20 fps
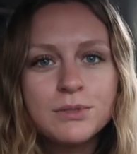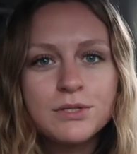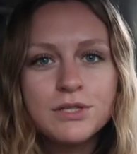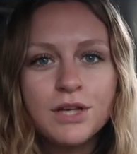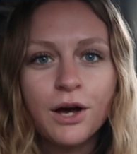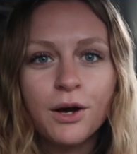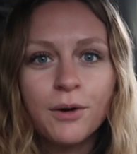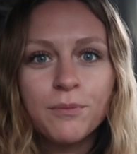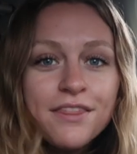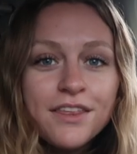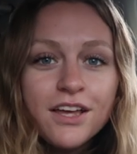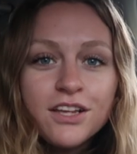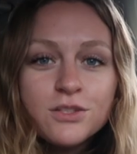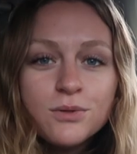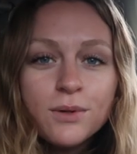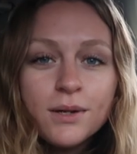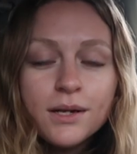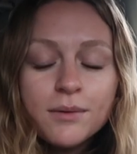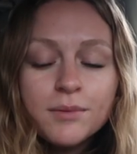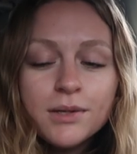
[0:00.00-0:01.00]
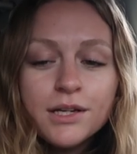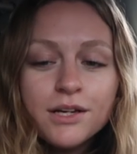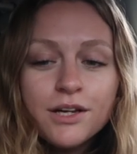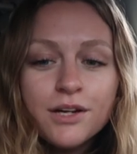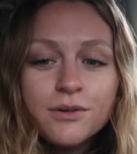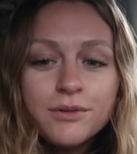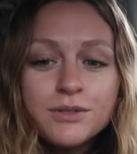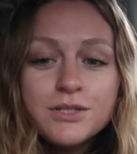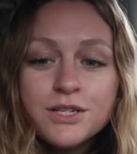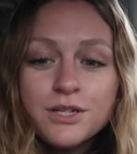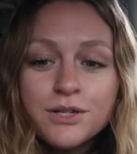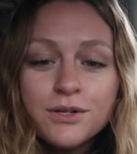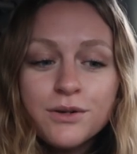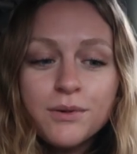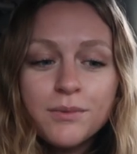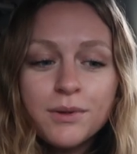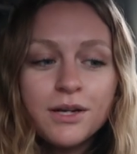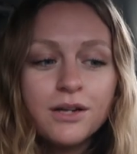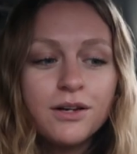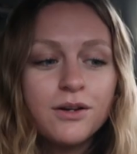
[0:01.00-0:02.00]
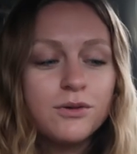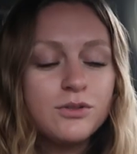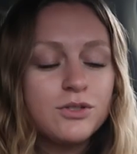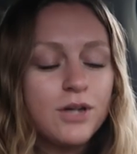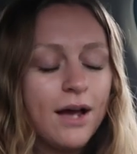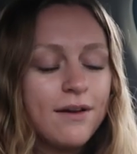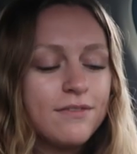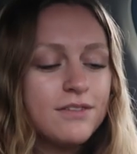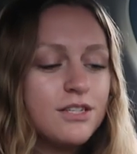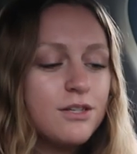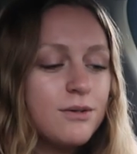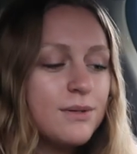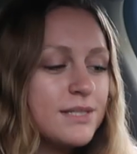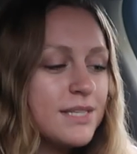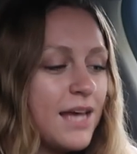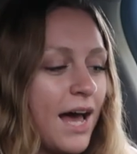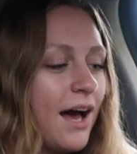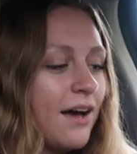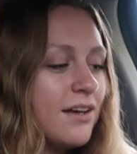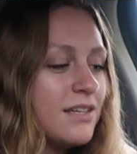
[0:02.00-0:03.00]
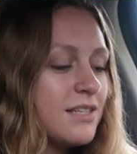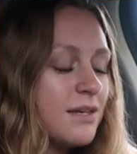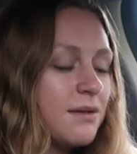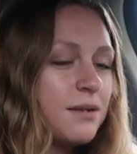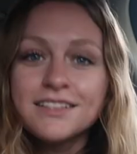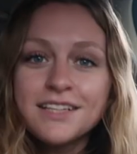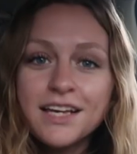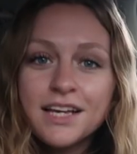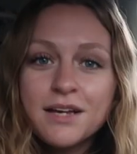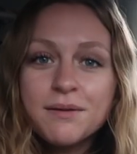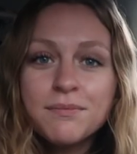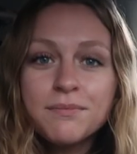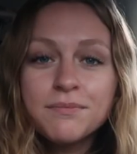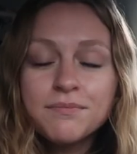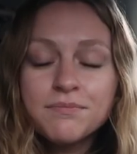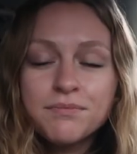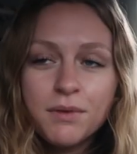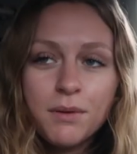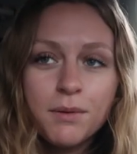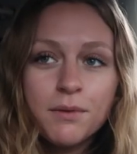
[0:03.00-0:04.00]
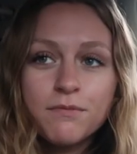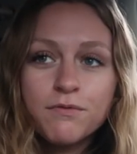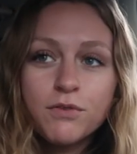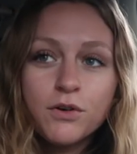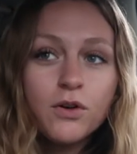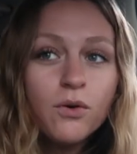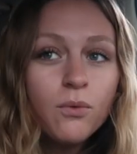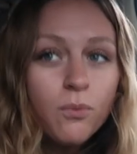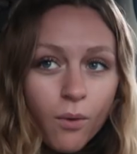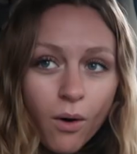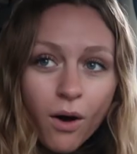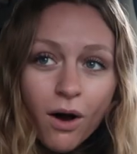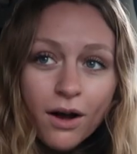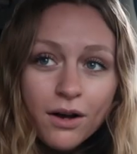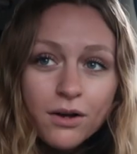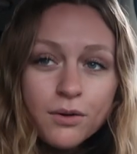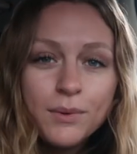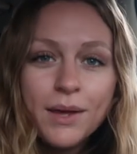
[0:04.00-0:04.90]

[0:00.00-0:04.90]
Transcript: So that's what I'm gonna go do. I'm gonna go drive to his house and take him for a walk.